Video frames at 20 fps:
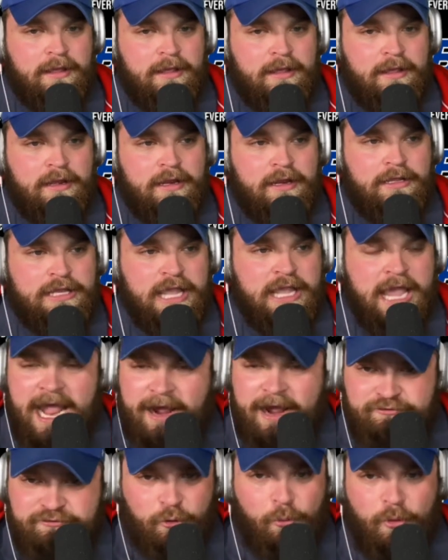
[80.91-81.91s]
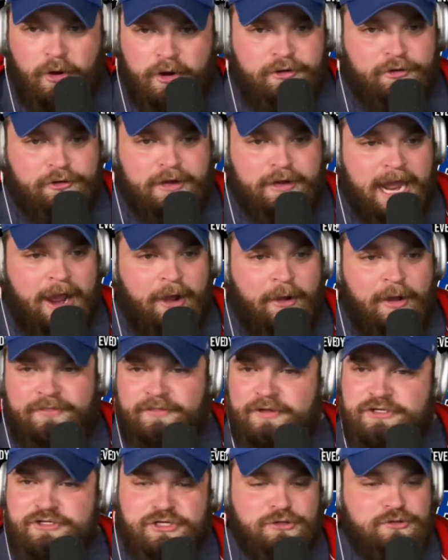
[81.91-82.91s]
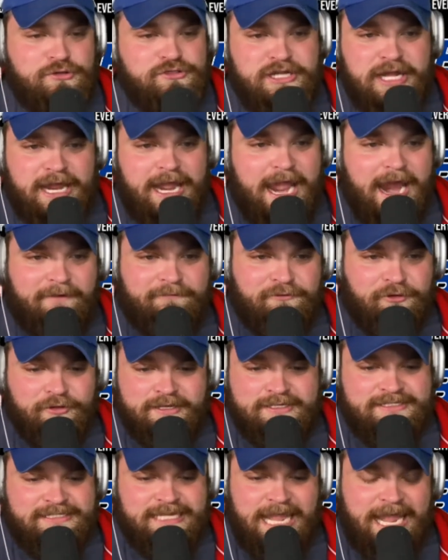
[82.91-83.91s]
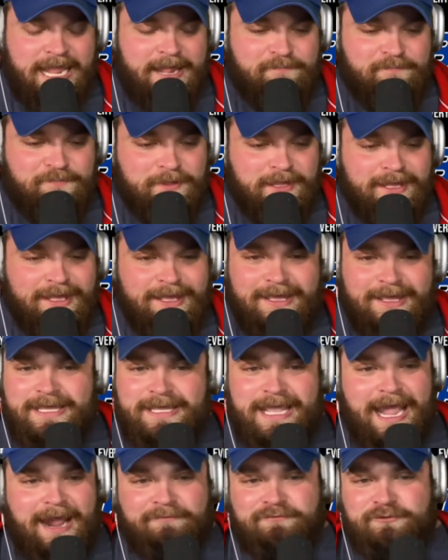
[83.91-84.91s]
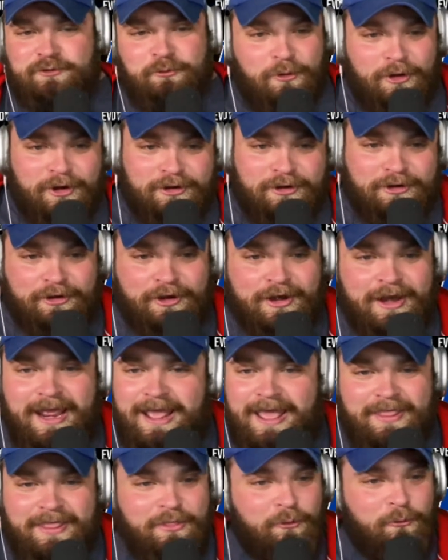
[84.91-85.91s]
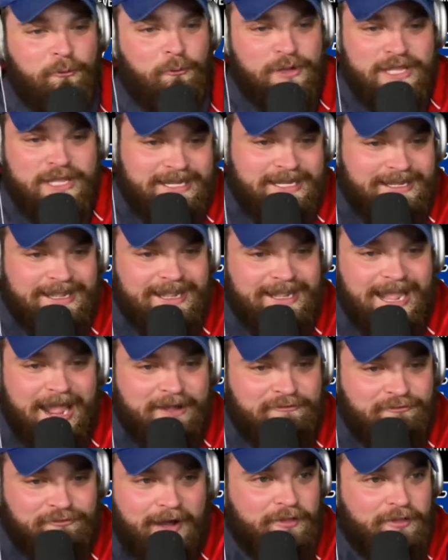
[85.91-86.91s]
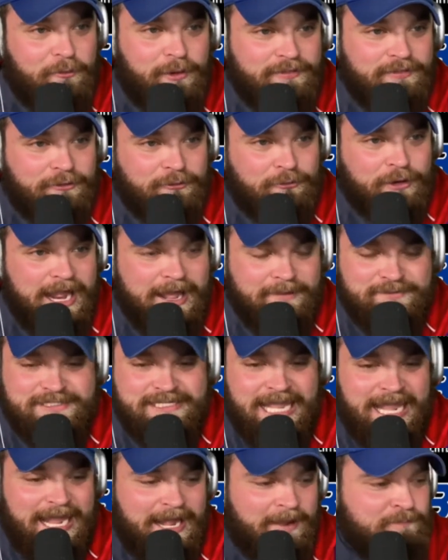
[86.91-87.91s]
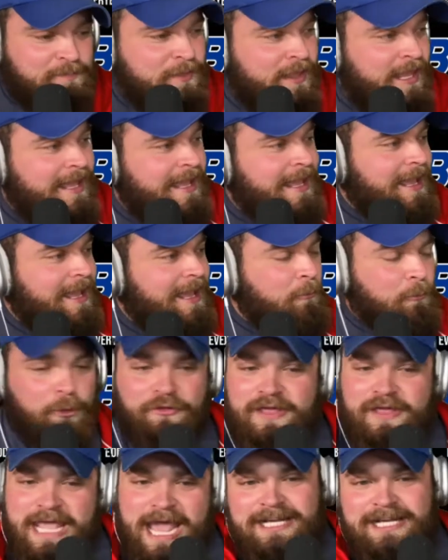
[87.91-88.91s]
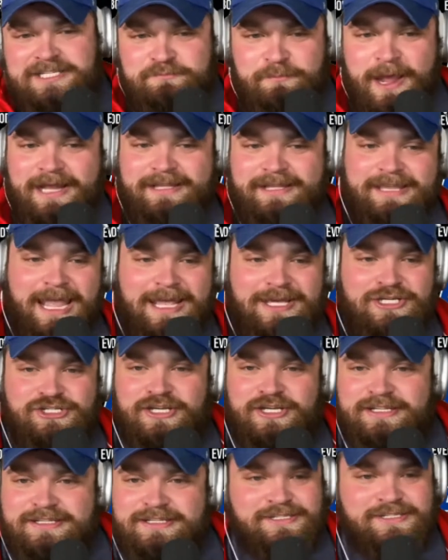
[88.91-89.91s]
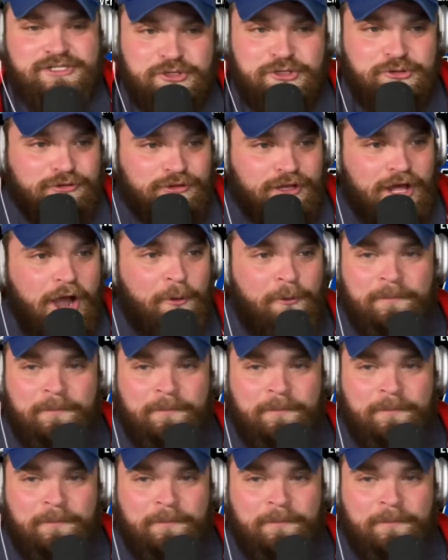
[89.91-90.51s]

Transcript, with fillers: you have to wonder now the Tuesday after this game, you have to wonder the week following the Rams game, were the expectations too low?